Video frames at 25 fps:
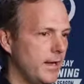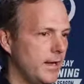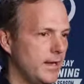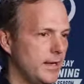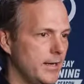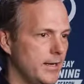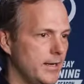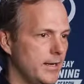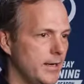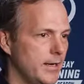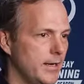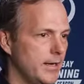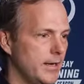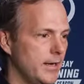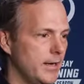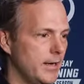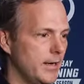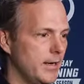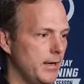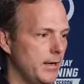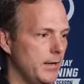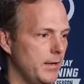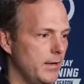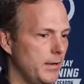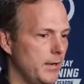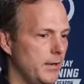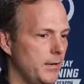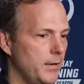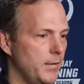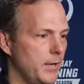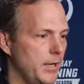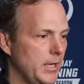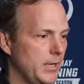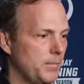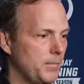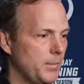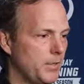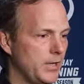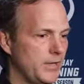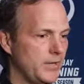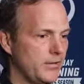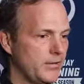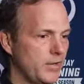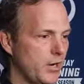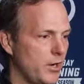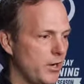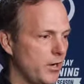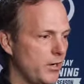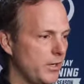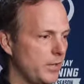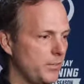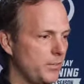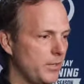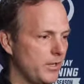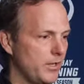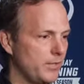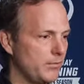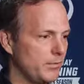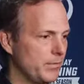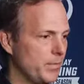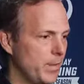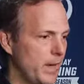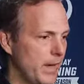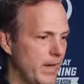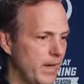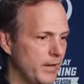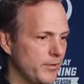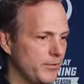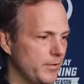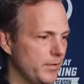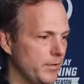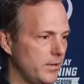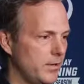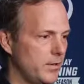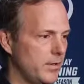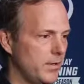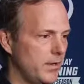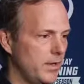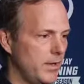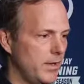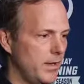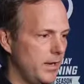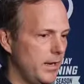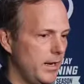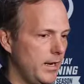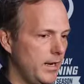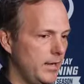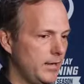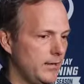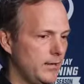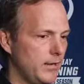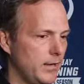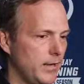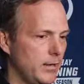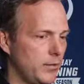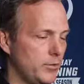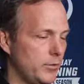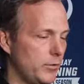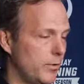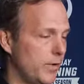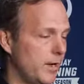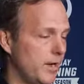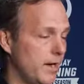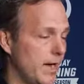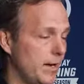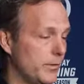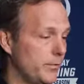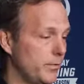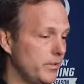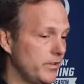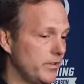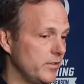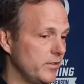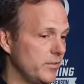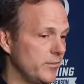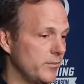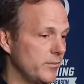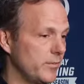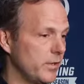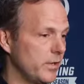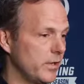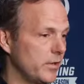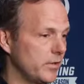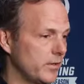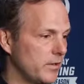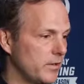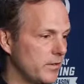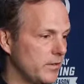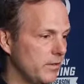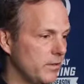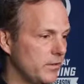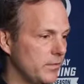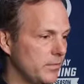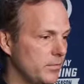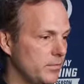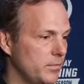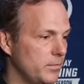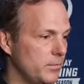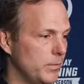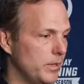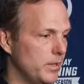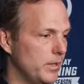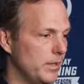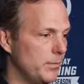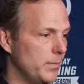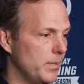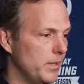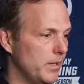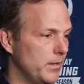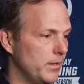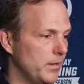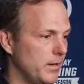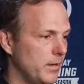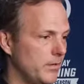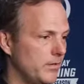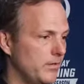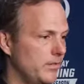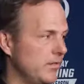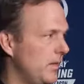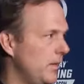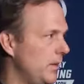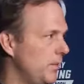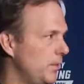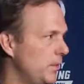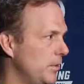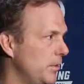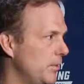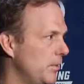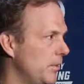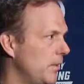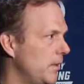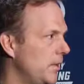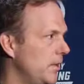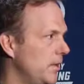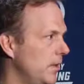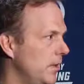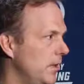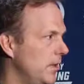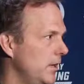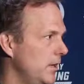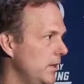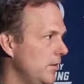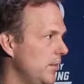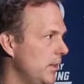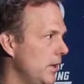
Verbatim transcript: Uh, he plays hard, he plays with passion, and uh, it was a great acquisition for us because he's really been a staple in the